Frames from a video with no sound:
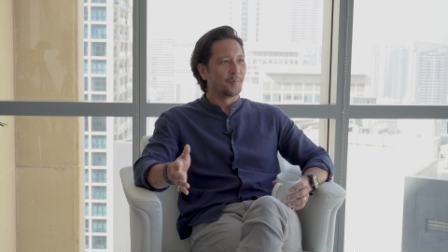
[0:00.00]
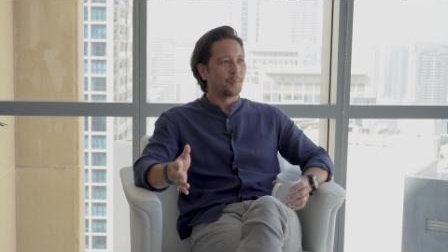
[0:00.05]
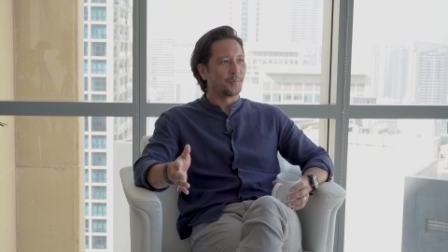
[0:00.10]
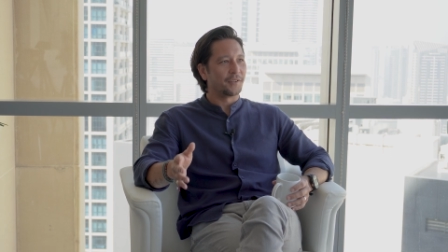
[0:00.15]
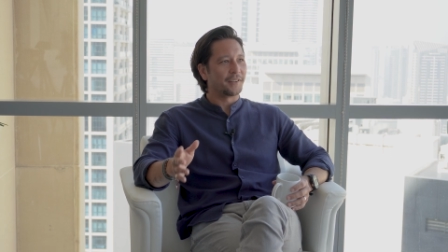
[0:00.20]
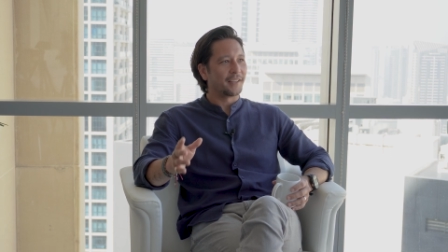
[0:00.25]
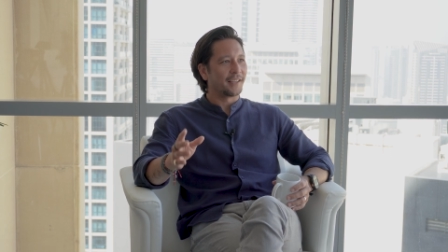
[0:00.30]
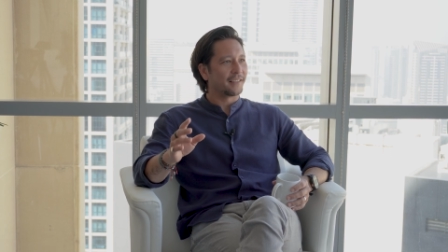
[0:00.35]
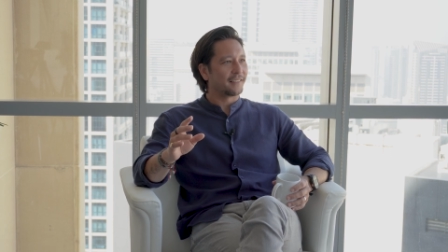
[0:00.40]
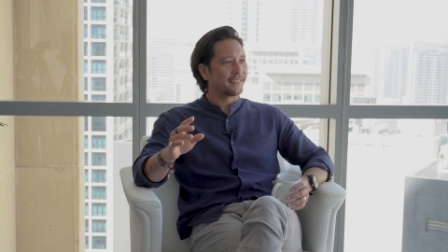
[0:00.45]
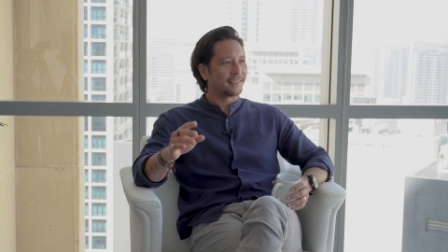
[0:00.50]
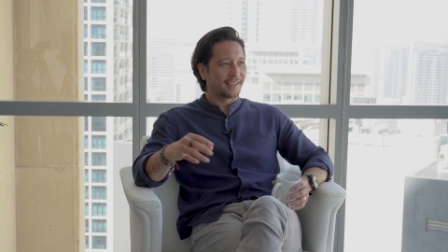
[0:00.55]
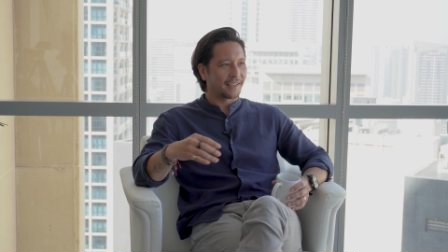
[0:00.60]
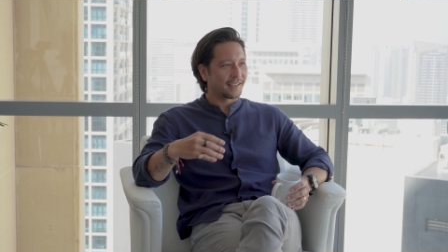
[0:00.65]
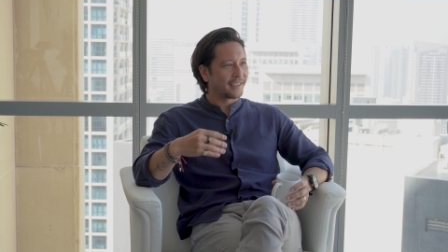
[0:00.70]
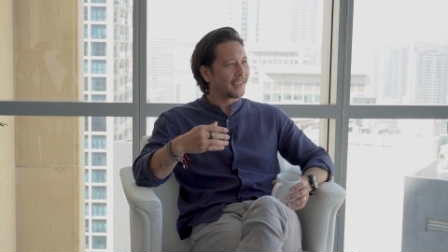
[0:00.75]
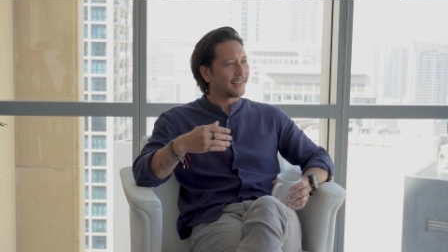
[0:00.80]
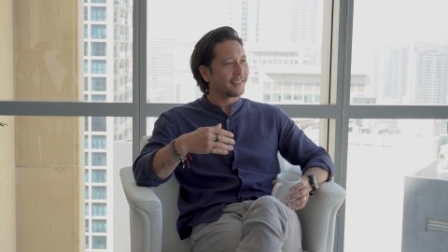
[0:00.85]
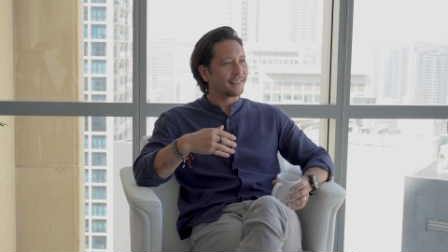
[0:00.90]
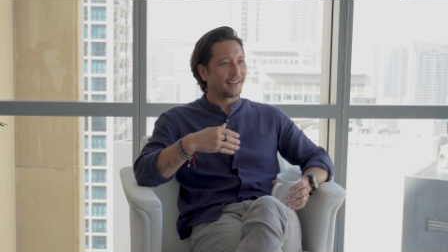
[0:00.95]
but then
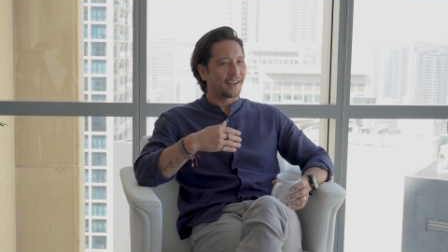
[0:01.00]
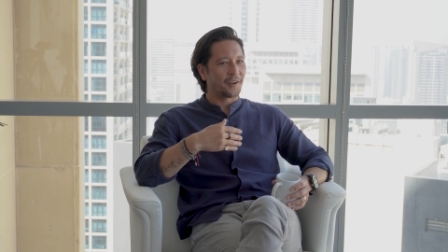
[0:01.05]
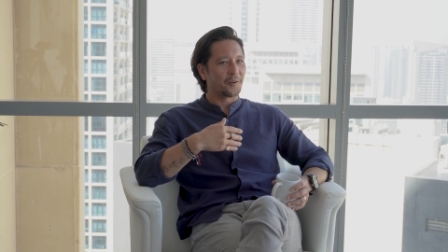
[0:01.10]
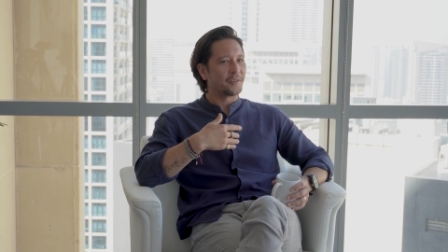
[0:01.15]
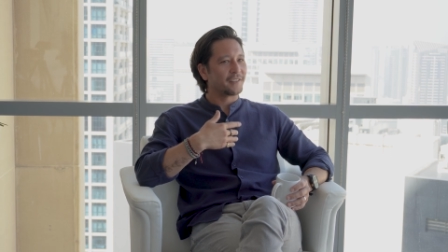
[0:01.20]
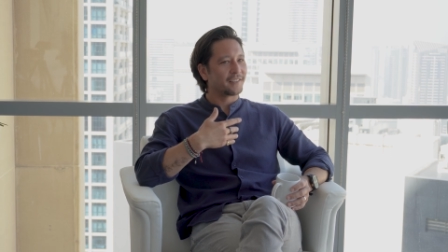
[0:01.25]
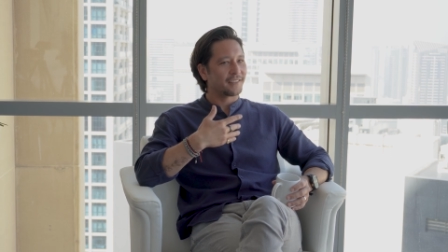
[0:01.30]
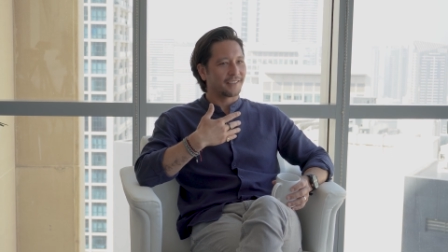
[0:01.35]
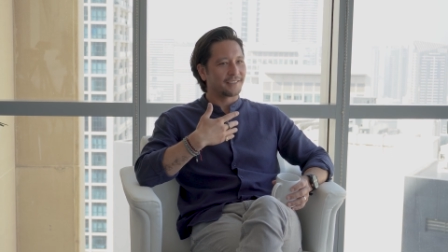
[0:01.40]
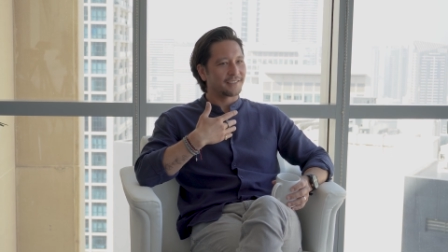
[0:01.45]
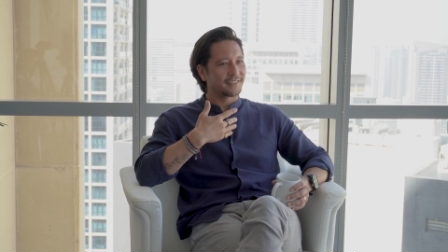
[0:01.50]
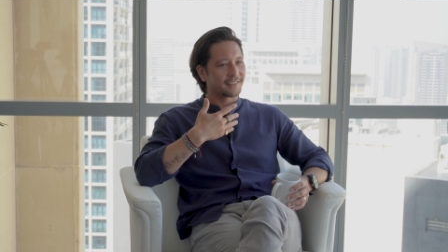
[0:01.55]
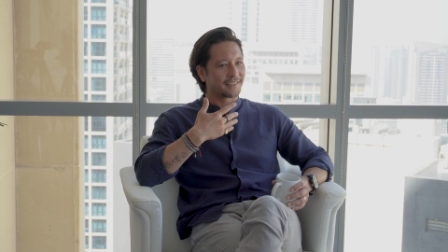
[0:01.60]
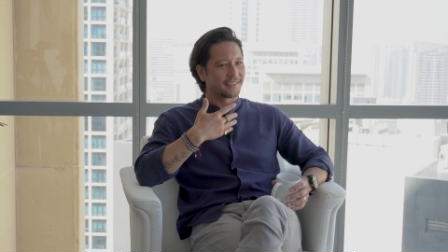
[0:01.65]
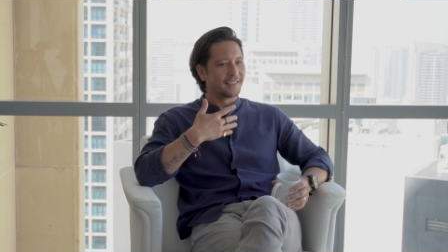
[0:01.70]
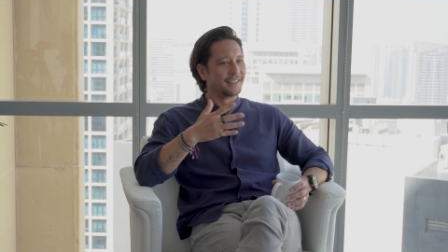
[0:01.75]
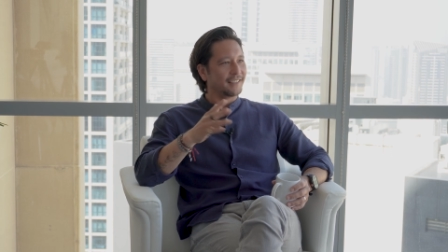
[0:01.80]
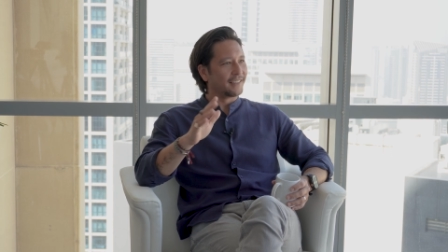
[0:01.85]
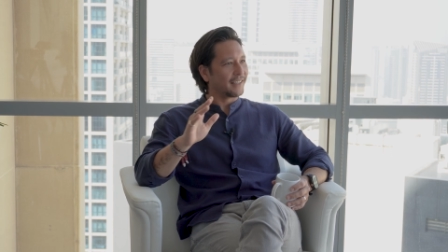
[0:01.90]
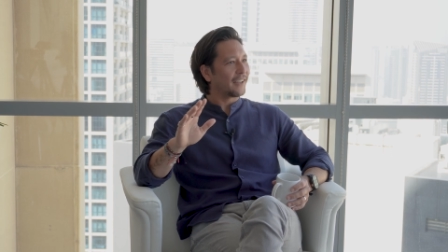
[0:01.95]
again, I always say
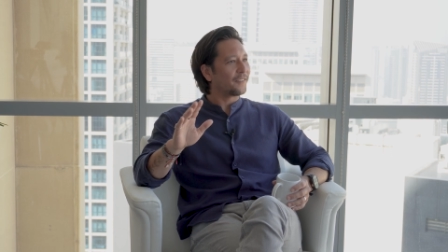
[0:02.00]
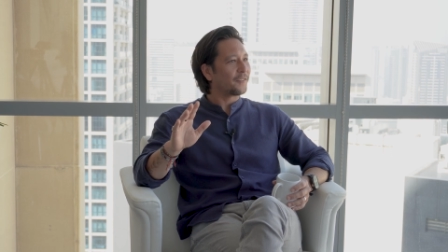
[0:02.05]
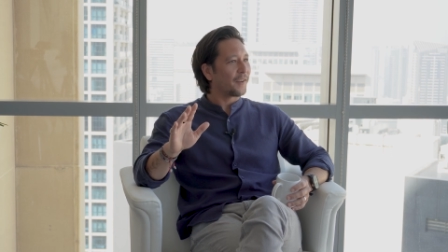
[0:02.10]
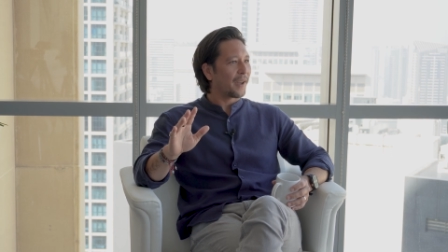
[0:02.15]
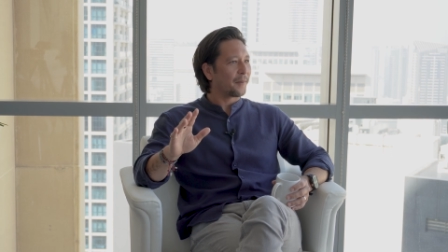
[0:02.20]
just life